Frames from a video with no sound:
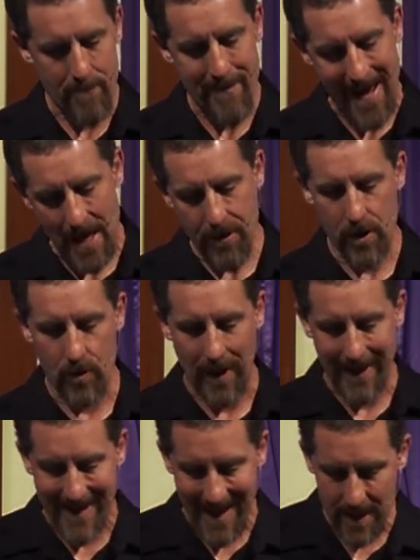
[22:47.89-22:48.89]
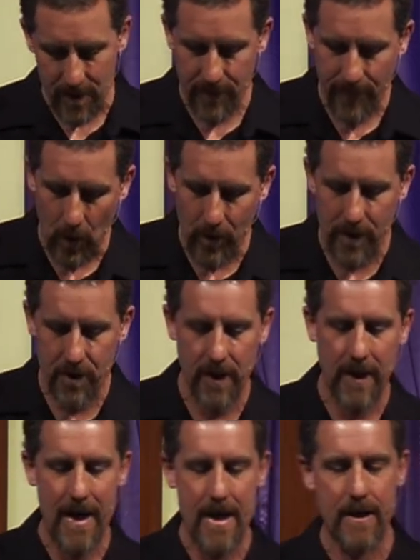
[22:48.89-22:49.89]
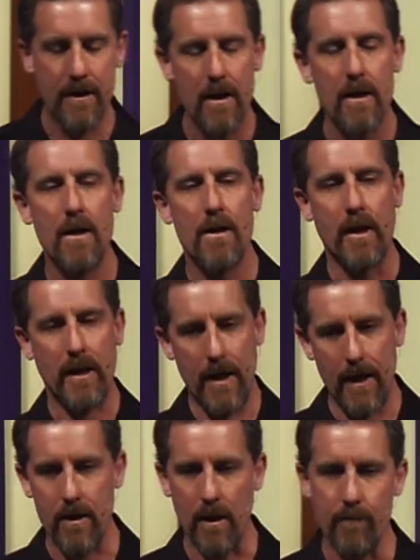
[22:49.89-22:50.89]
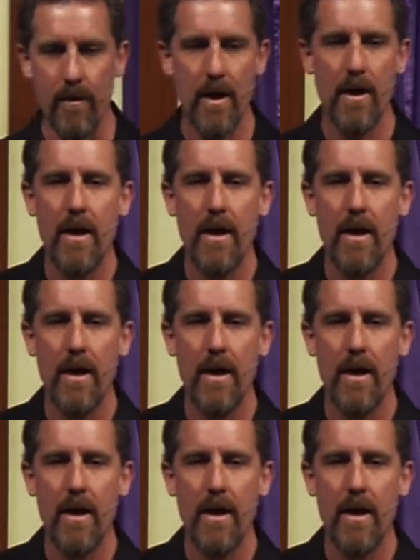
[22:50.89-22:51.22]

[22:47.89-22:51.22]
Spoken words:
Matthew, again, is focusing on the kingdom.